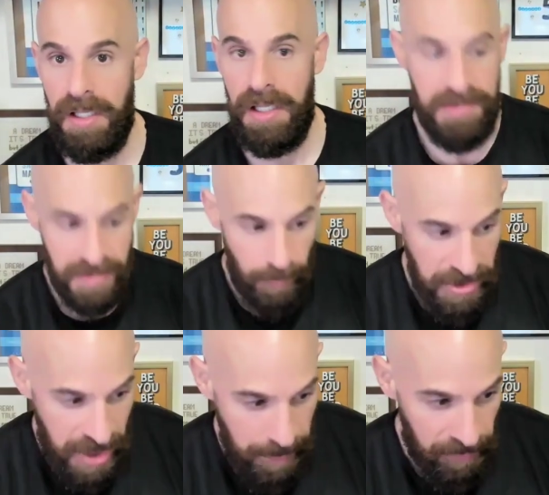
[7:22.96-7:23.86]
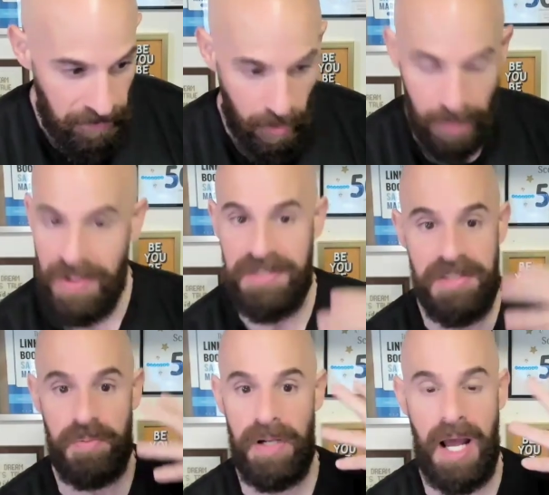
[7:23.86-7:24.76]
In some way, shape, or form, this
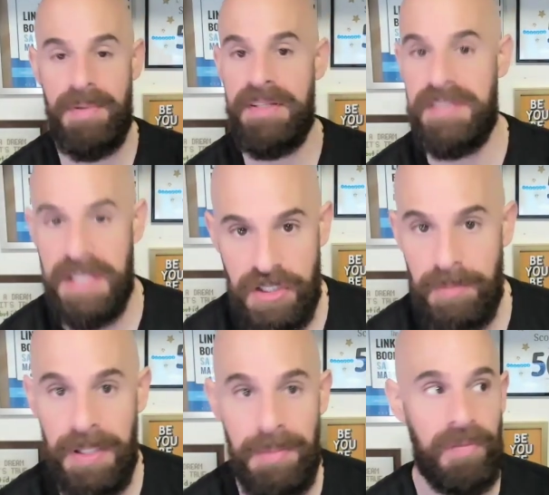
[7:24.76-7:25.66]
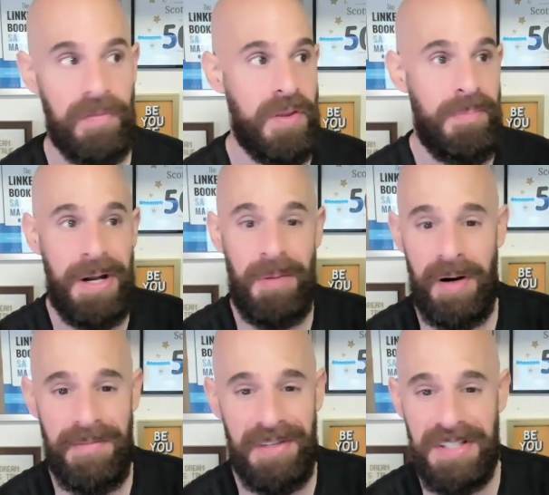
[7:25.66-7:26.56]
is what I've been teaching people for the better
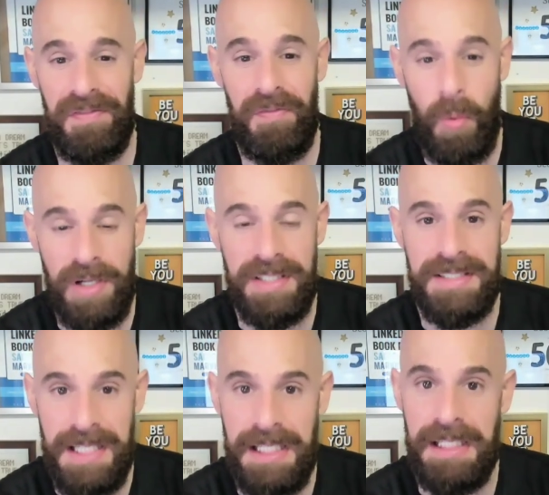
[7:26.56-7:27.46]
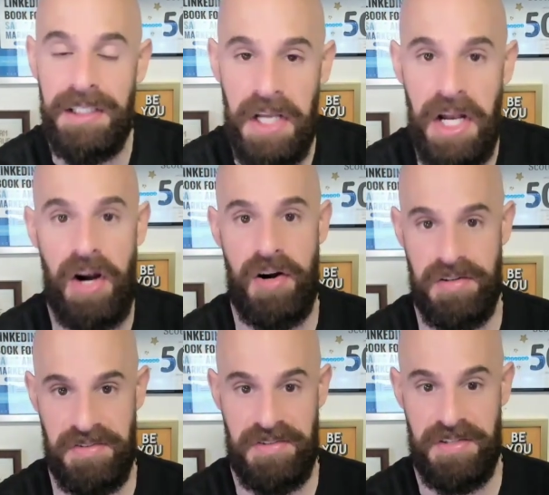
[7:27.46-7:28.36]
part of the last 14
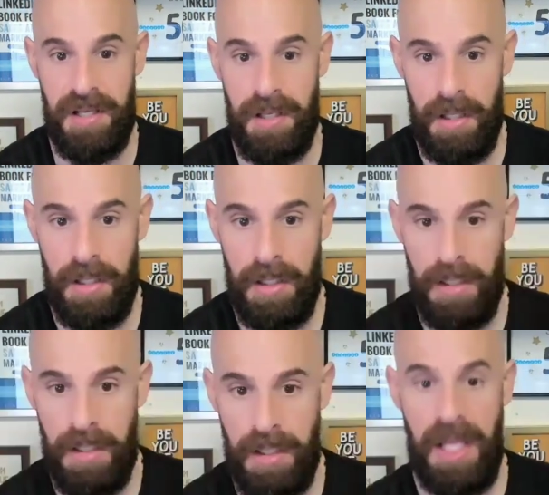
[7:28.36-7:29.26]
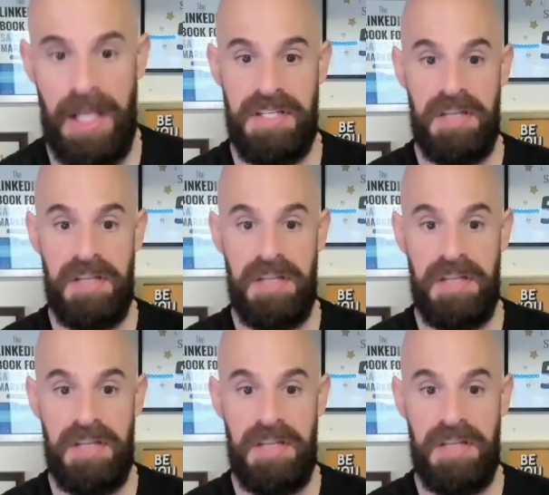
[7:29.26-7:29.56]
years. It's